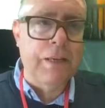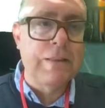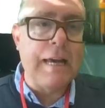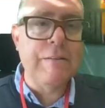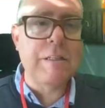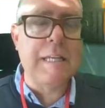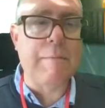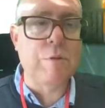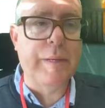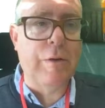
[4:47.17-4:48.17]
Down the
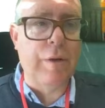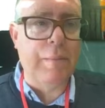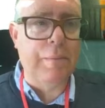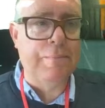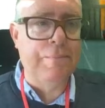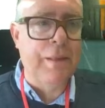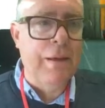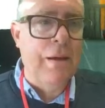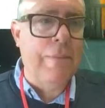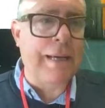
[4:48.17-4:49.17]
steps we creep,
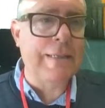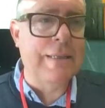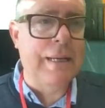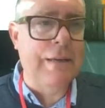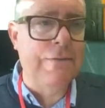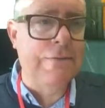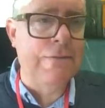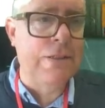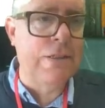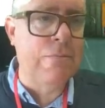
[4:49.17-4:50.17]
past the
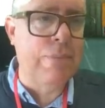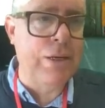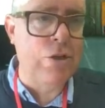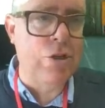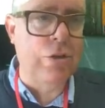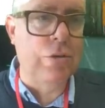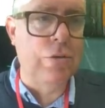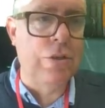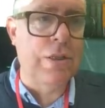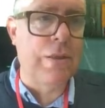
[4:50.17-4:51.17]
lifts and bin
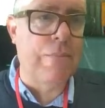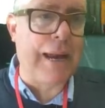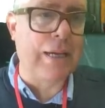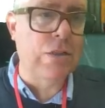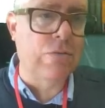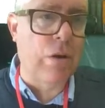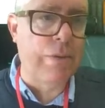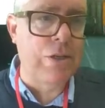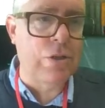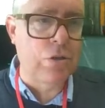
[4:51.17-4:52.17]
chutes and the bags of
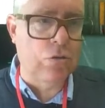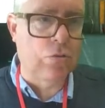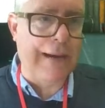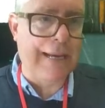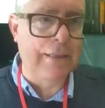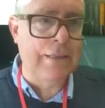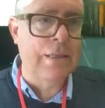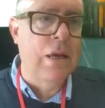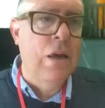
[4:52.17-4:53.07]
rubbish and doormats,